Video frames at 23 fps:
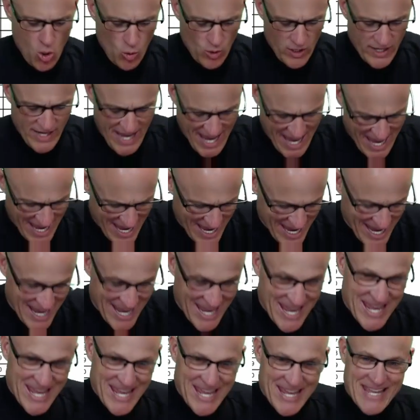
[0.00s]
Okay,
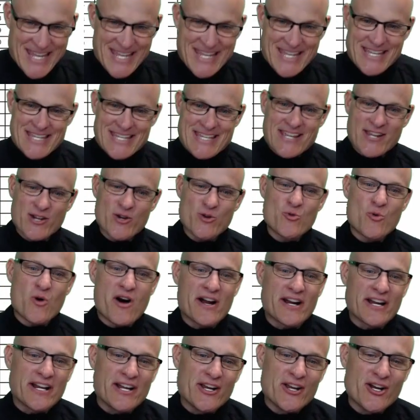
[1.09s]
you
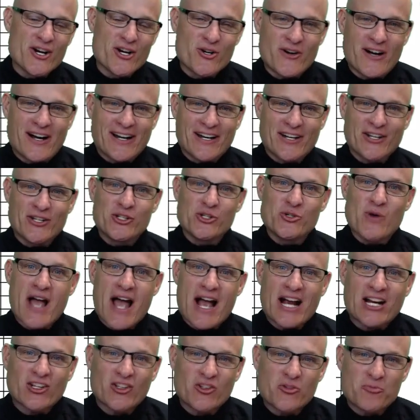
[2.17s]
want to know how to do
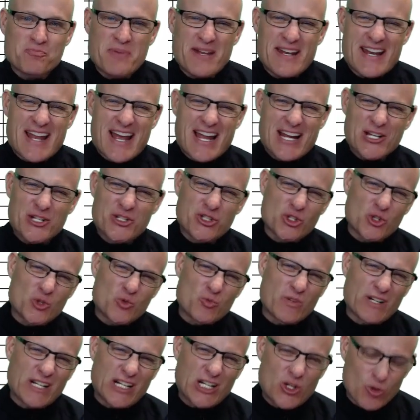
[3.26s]

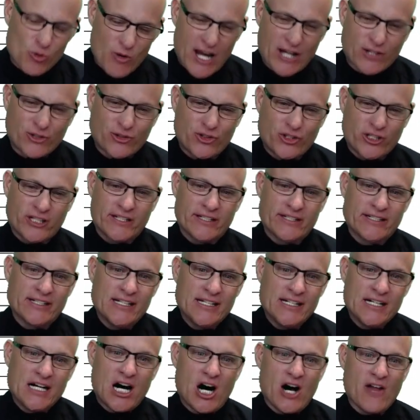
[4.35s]
exponential regression
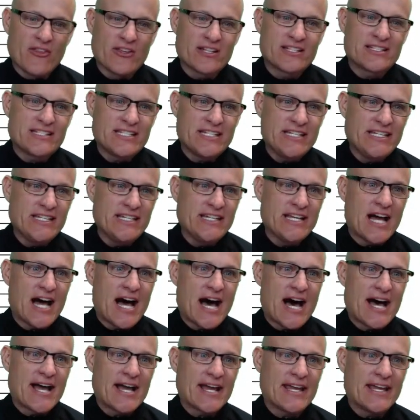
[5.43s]
on the T
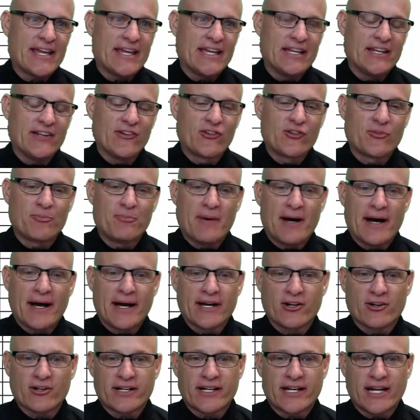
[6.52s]

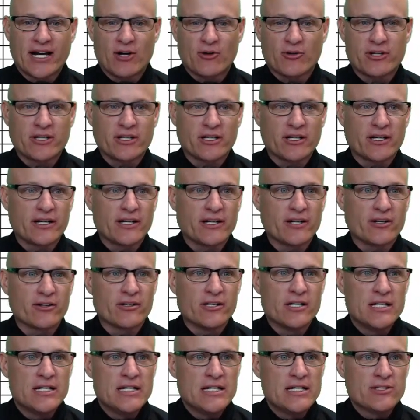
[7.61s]
I-Nspire
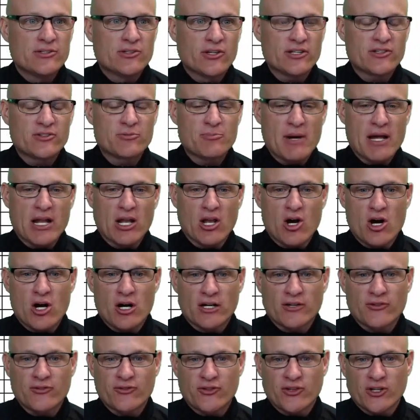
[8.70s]
calculator. So this is my
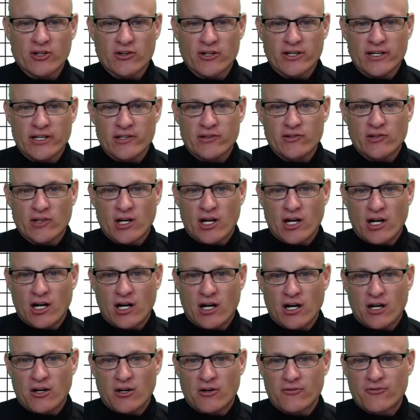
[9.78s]
long series
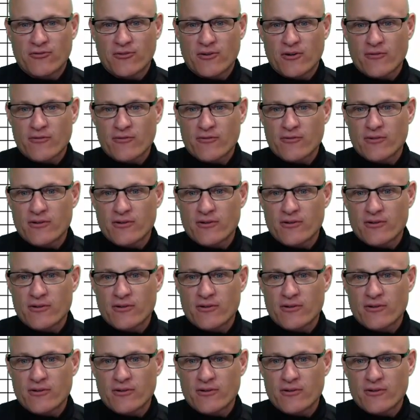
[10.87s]
of